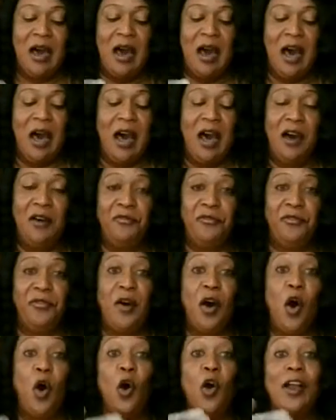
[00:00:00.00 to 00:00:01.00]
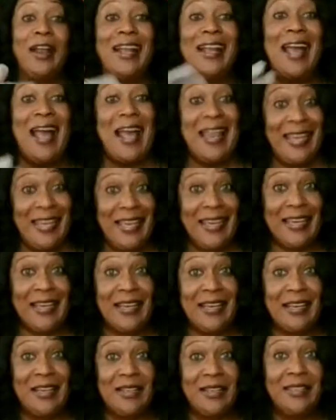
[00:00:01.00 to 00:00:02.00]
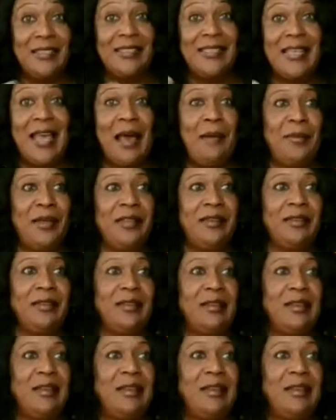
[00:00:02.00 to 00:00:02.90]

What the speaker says: of organic salmon.